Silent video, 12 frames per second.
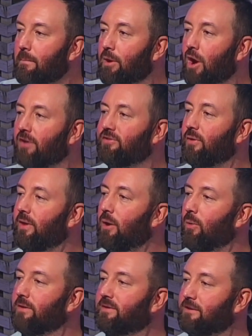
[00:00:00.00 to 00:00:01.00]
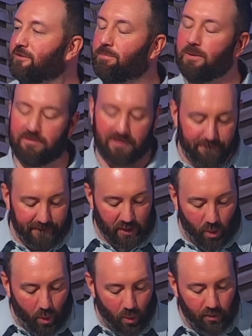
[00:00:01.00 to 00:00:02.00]
But also there was a
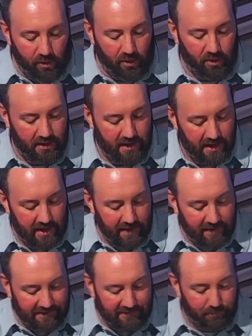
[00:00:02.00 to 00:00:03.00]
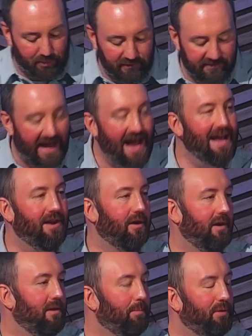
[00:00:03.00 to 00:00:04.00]
specific order that the
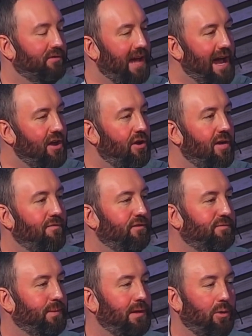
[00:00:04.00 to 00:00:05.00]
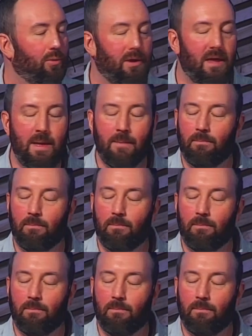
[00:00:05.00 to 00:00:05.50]
presider of this meal would